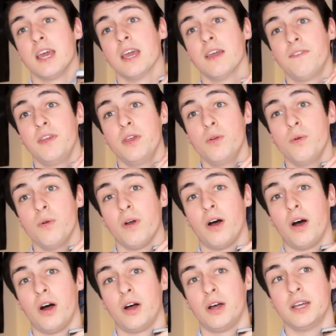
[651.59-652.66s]
if you
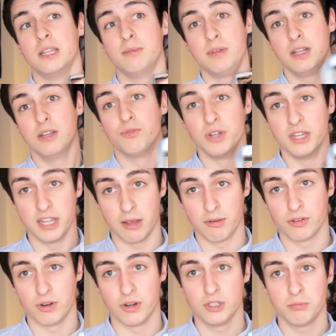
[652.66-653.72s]
are in the middle of reading
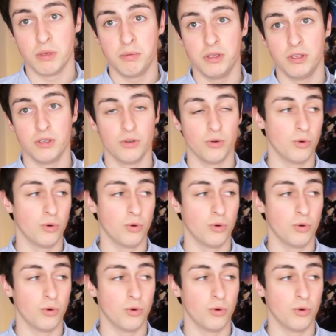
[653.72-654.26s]
Game of Thrones, maybe,